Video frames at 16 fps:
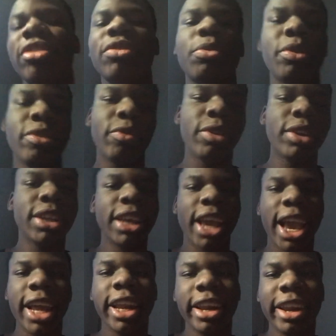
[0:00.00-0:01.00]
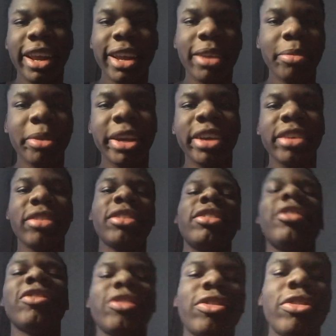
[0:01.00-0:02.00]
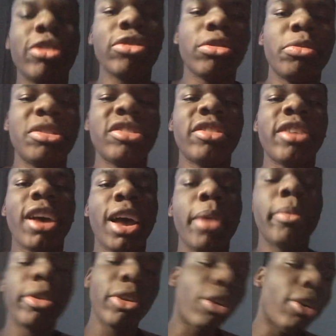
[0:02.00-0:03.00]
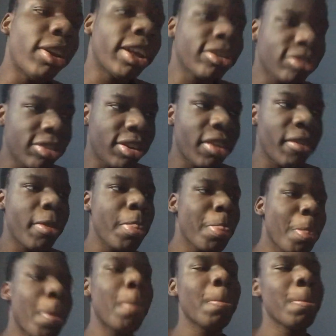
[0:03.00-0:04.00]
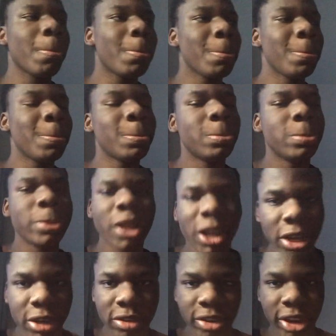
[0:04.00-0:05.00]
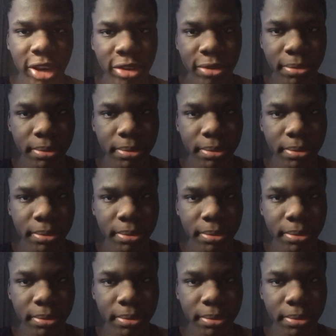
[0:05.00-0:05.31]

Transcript: We really hated it because it just took so much time and all that stuff. Not a good stage.